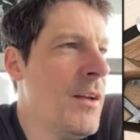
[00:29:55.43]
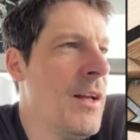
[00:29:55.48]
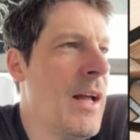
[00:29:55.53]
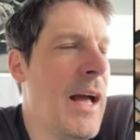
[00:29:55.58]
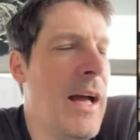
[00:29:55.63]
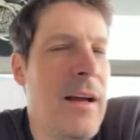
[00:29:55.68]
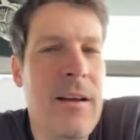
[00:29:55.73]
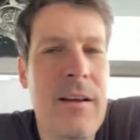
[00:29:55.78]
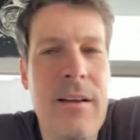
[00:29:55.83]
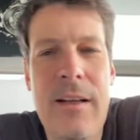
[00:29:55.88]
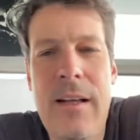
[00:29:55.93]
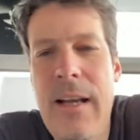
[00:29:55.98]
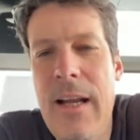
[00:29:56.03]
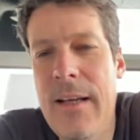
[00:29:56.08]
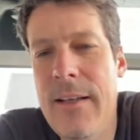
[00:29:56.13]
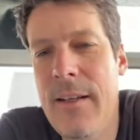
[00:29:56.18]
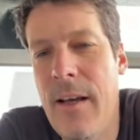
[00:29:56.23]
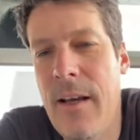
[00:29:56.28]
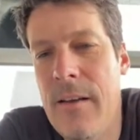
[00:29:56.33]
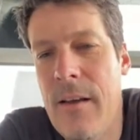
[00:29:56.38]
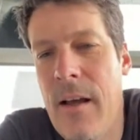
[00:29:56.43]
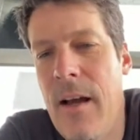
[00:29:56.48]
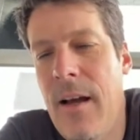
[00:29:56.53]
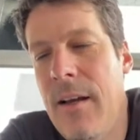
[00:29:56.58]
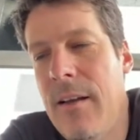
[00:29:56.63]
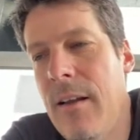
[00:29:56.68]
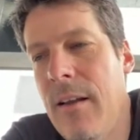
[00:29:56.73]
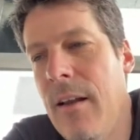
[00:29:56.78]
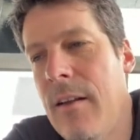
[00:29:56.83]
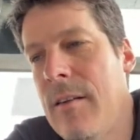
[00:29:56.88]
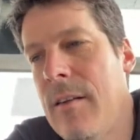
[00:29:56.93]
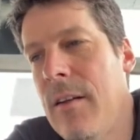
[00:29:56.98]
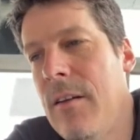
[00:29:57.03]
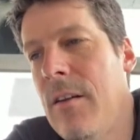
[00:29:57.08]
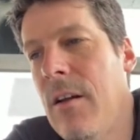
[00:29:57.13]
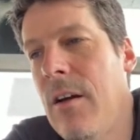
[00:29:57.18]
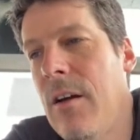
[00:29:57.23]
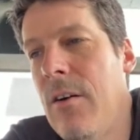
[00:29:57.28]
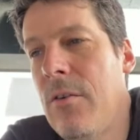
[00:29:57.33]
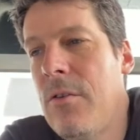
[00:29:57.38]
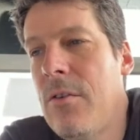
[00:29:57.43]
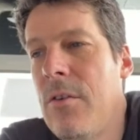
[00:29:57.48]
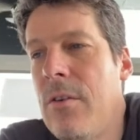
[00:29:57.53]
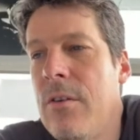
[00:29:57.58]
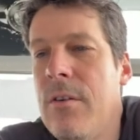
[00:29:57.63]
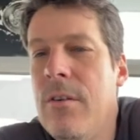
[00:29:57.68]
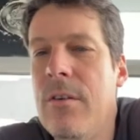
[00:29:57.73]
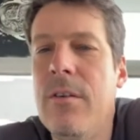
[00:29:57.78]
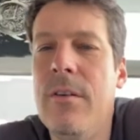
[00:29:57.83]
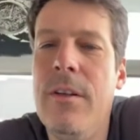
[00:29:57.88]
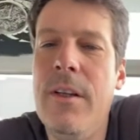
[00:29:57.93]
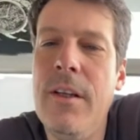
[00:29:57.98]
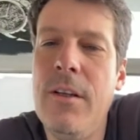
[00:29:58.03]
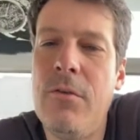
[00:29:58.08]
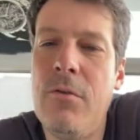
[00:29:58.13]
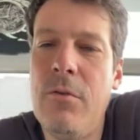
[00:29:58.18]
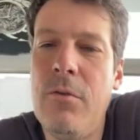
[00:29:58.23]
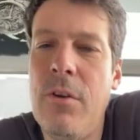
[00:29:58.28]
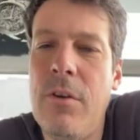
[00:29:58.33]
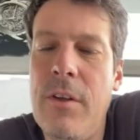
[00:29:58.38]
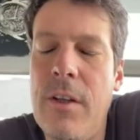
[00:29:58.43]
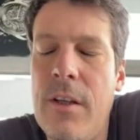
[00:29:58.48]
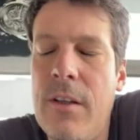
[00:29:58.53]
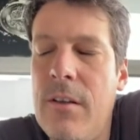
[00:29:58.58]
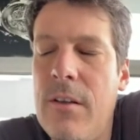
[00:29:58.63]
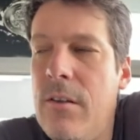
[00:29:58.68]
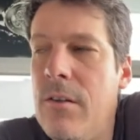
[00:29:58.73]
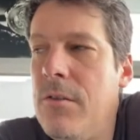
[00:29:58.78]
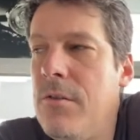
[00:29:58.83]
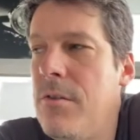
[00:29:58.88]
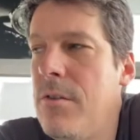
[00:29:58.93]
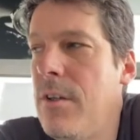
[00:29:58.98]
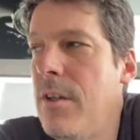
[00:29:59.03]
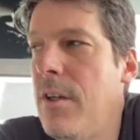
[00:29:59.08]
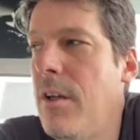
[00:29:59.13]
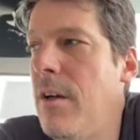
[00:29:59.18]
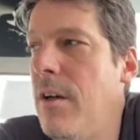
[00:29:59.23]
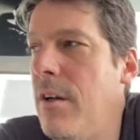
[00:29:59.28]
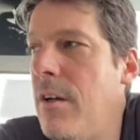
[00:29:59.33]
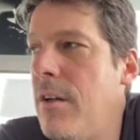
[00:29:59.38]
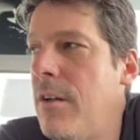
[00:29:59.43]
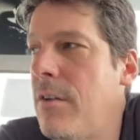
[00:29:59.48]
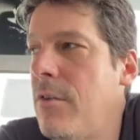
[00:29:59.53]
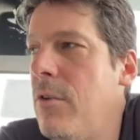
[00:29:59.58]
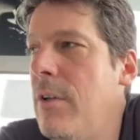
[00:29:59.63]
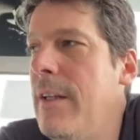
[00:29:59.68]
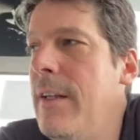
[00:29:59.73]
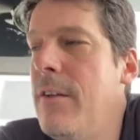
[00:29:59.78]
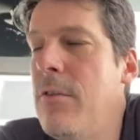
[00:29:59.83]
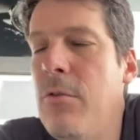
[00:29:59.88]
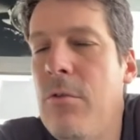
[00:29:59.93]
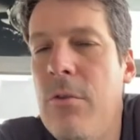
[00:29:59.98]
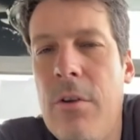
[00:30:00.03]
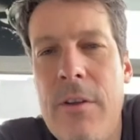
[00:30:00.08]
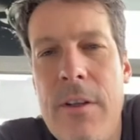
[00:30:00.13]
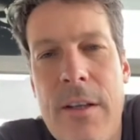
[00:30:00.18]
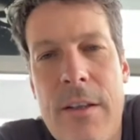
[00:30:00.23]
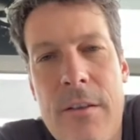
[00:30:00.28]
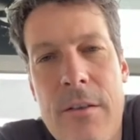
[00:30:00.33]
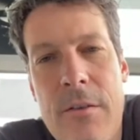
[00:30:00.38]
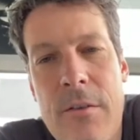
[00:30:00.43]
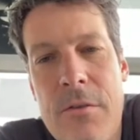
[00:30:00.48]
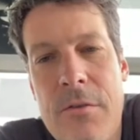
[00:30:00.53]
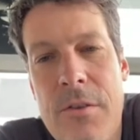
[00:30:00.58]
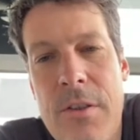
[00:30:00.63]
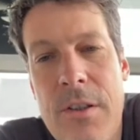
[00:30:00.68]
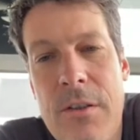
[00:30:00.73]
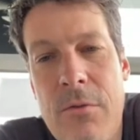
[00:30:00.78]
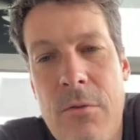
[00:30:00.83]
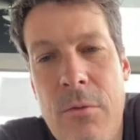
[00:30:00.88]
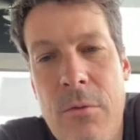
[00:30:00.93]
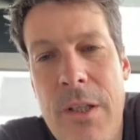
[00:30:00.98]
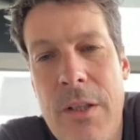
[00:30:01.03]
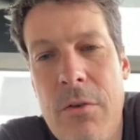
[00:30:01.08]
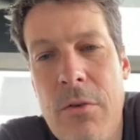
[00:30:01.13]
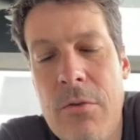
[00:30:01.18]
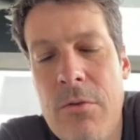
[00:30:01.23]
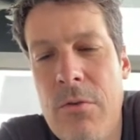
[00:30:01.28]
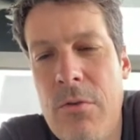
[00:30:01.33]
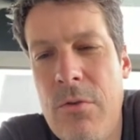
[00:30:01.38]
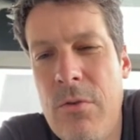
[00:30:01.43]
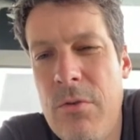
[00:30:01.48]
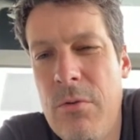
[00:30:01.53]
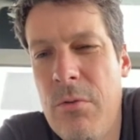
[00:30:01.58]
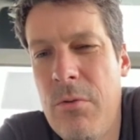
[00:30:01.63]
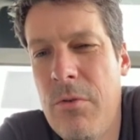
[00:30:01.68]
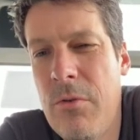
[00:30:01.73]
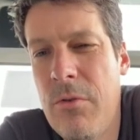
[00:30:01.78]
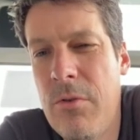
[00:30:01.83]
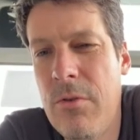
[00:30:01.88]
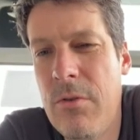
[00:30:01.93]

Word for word: Uh, like I, I said, um, linked to the technology, uh, linked to the technology, we don't use